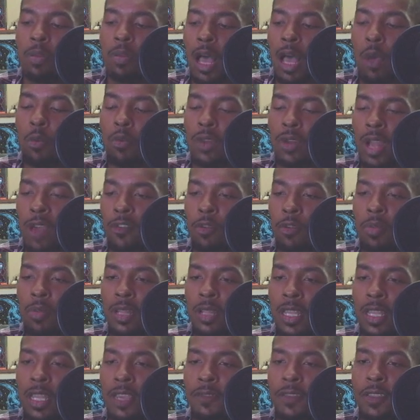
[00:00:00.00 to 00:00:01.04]
will never
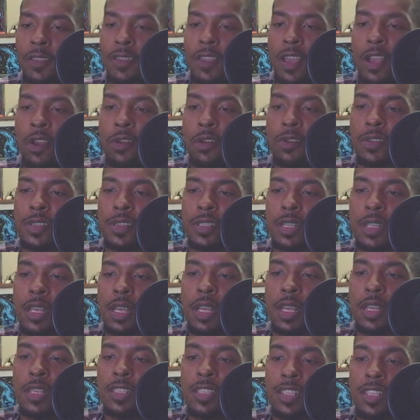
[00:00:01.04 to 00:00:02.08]
believe that there is
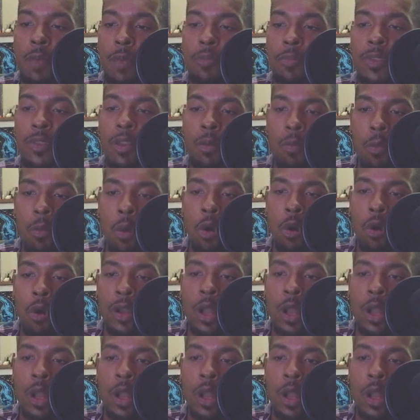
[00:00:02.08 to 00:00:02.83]
something more,